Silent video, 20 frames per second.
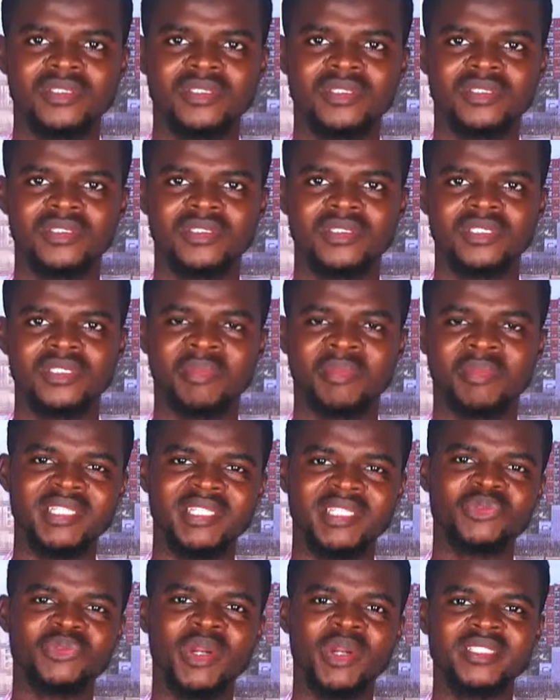Imagine
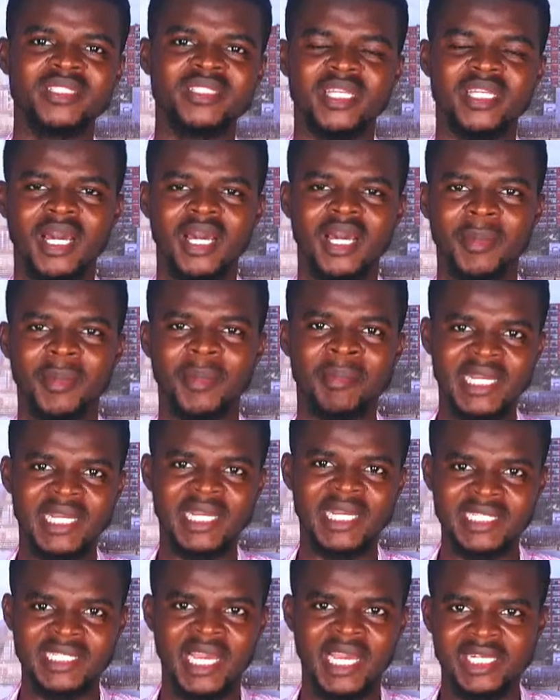when Abba
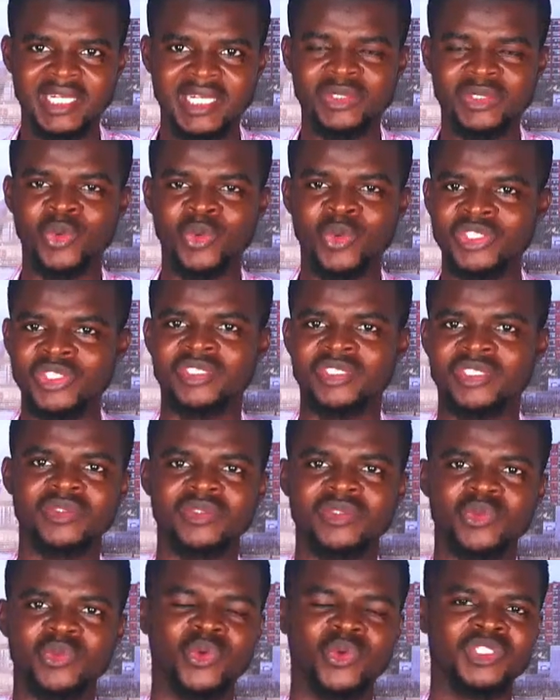Kyari
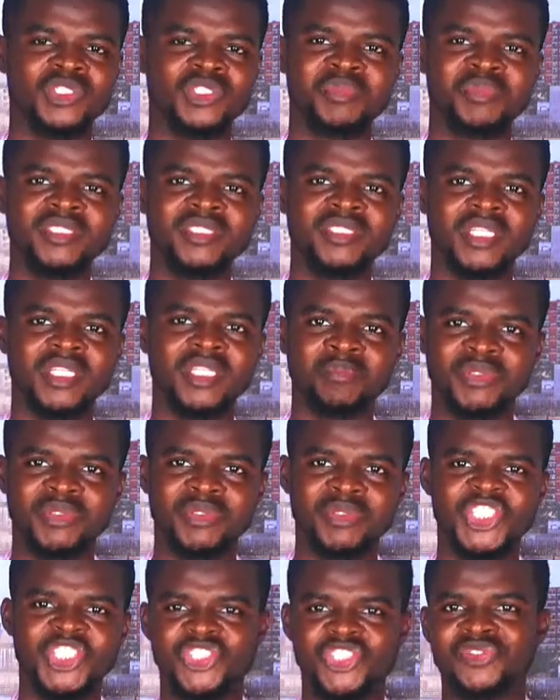was being impeached
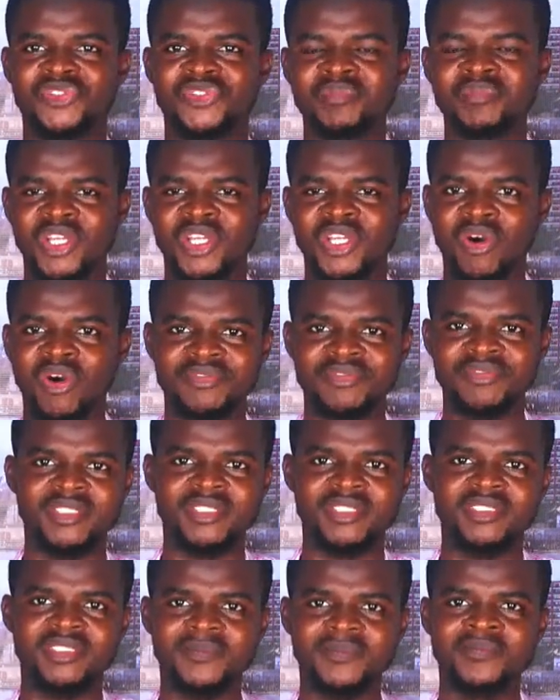from the office,
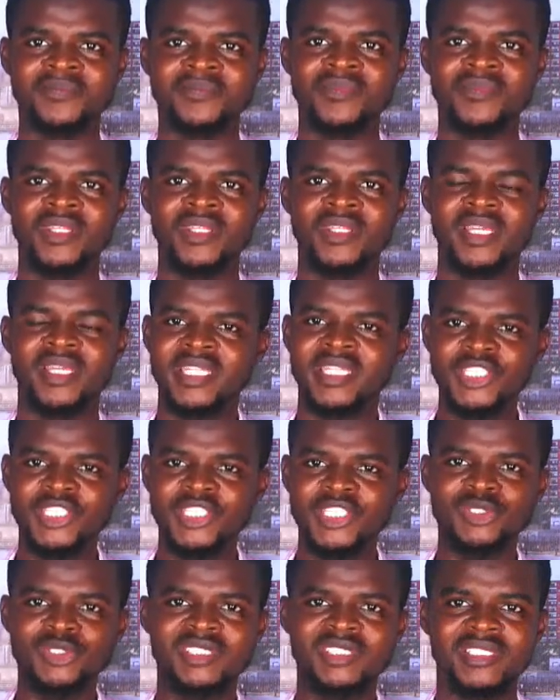a new
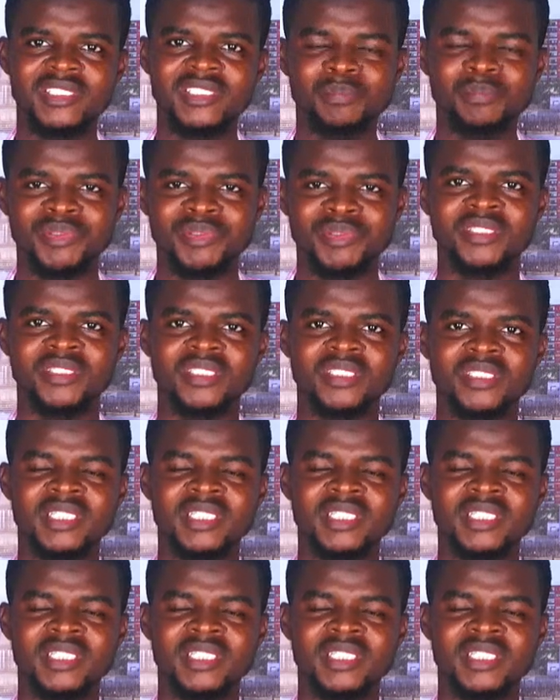DCP in